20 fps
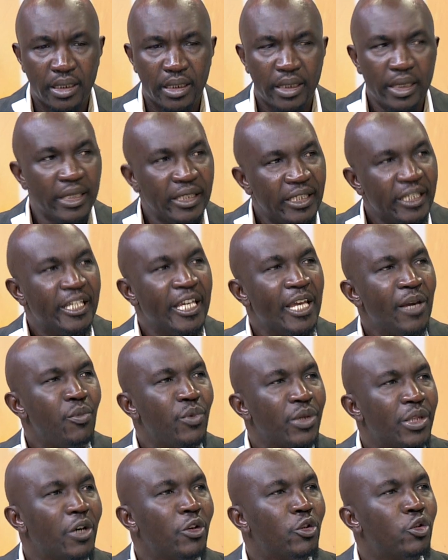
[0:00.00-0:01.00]
any game
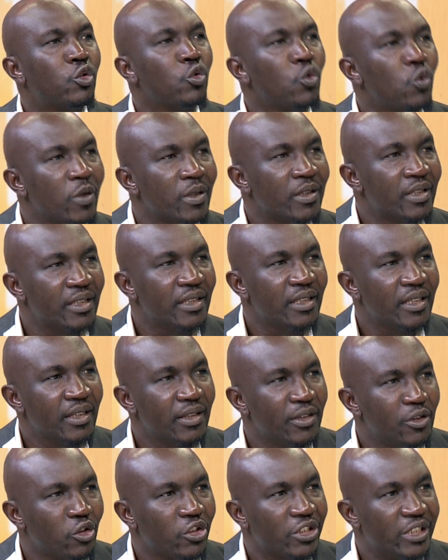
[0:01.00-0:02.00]
without rules
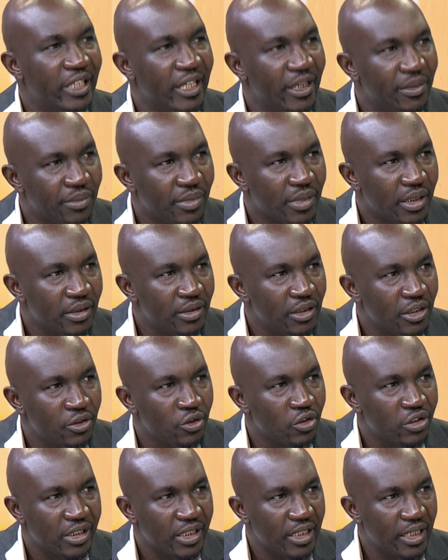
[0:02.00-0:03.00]
is not
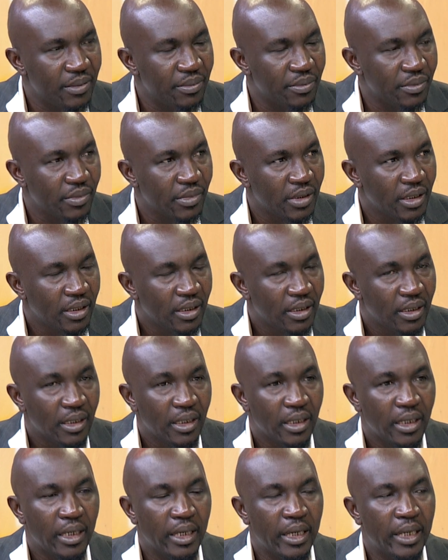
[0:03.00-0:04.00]
not a game.
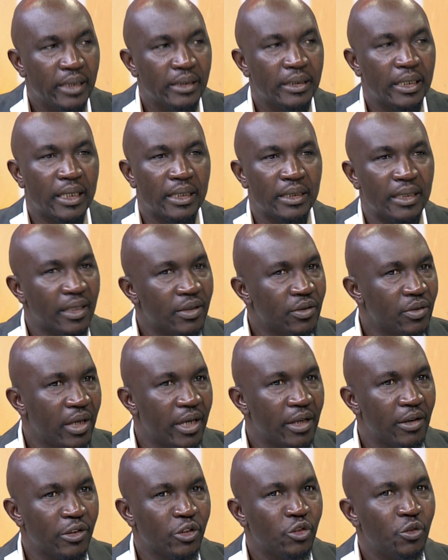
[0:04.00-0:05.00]
And that's
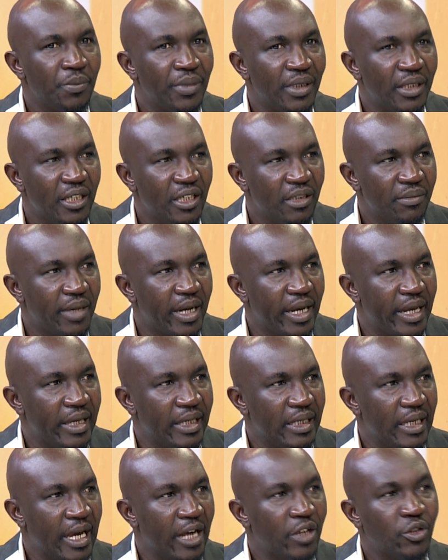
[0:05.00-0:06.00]
why I want to begin
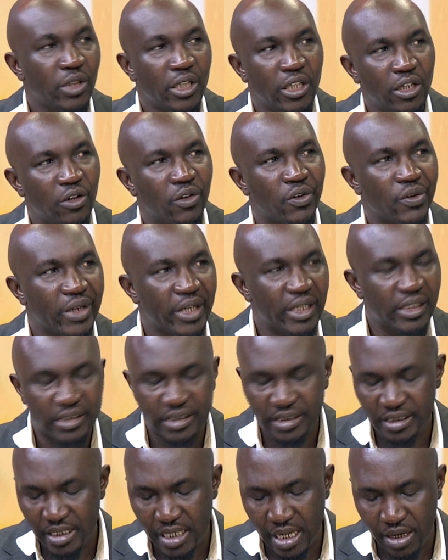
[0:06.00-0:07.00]
by actually
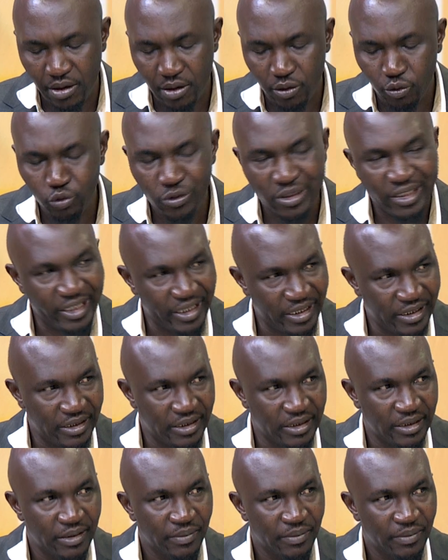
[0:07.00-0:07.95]
correcting our good lady.